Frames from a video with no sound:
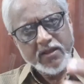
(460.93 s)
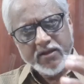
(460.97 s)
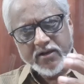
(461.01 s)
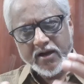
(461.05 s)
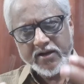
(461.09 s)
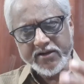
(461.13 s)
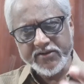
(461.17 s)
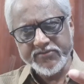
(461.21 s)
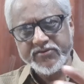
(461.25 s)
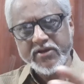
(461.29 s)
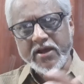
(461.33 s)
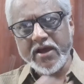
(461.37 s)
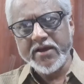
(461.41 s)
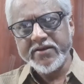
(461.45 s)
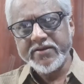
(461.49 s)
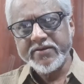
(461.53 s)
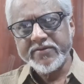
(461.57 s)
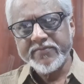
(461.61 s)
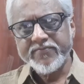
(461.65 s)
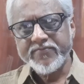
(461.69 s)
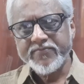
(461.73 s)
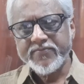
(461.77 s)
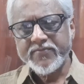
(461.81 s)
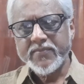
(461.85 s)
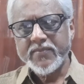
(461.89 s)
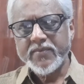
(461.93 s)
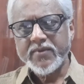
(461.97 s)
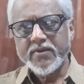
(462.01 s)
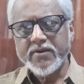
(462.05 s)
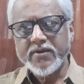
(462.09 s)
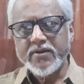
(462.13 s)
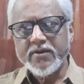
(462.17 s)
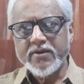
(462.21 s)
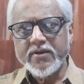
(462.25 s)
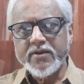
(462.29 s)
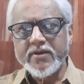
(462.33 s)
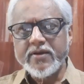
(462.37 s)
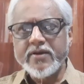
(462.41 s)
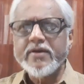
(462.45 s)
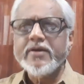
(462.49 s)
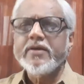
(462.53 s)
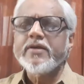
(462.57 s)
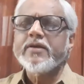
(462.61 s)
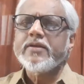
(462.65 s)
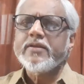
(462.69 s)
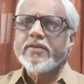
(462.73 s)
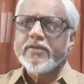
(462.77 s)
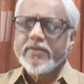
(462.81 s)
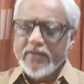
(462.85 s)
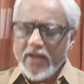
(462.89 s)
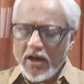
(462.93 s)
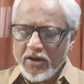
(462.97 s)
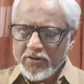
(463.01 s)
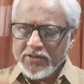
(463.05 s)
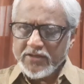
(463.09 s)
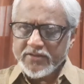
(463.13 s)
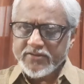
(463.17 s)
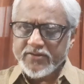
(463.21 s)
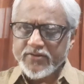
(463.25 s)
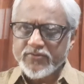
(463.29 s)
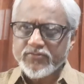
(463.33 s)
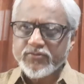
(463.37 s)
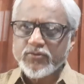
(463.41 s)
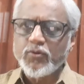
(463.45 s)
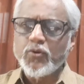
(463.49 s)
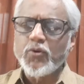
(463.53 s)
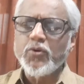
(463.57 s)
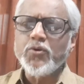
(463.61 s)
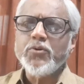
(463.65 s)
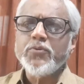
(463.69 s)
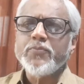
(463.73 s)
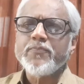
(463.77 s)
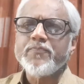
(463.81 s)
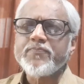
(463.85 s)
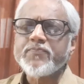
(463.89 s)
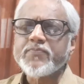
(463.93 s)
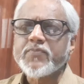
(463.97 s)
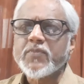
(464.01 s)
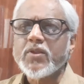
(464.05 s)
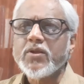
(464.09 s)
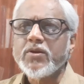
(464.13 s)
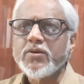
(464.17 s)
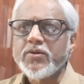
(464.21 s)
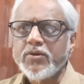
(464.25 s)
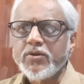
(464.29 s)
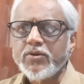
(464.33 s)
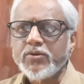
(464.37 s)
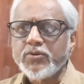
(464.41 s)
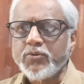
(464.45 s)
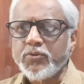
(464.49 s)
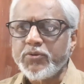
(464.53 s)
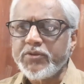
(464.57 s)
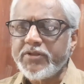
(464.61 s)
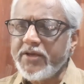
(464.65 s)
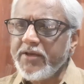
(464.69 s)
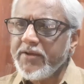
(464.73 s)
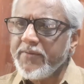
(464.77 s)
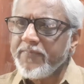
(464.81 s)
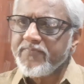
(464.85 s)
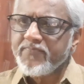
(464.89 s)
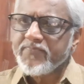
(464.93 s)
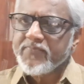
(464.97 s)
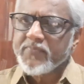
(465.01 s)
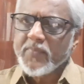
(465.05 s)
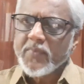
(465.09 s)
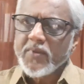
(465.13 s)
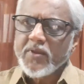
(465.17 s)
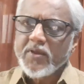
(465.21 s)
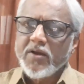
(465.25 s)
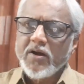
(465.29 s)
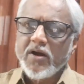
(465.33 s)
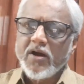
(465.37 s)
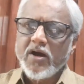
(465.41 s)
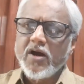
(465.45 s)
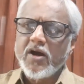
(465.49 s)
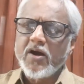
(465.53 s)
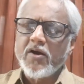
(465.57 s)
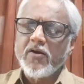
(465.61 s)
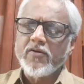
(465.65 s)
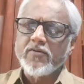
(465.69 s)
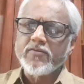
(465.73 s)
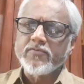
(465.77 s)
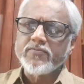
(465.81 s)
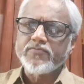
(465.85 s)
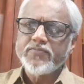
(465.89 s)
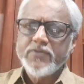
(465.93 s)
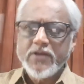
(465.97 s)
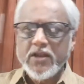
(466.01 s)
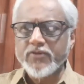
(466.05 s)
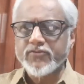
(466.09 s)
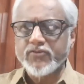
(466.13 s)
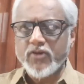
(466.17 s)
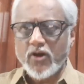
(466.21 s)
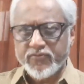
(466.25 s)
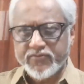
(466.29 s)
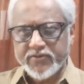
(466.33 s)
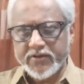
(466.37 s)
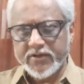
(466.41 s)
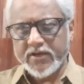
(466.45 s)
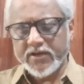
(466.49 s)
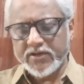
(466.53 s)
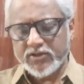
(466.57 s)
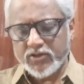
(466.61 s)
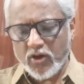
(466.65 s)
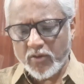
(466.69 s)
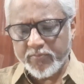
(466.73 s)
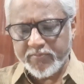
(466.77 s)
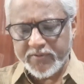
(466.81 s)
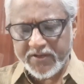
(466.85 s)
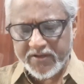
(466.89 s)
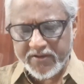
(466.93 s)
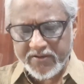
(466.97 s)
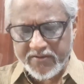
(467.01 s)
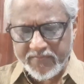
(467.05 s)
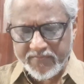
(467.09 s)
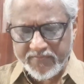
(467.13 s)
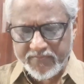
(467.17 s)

Understand? Now let us go to the philosophical topic.